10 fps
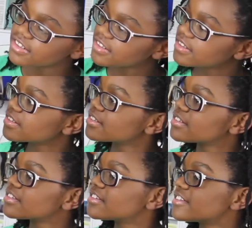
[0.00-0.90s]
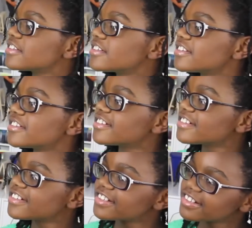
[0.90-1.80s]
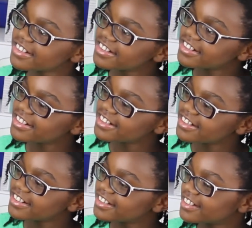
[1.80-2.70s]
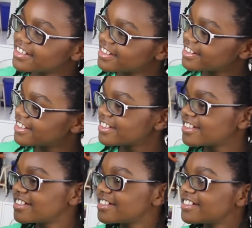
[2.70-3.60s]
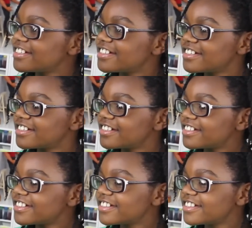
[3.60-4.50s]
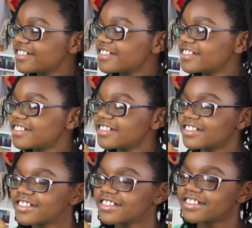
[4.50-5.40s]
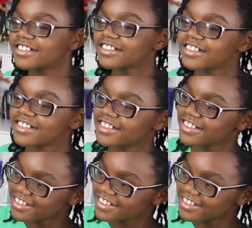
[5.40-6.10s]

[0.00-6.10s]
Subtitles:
[no speech]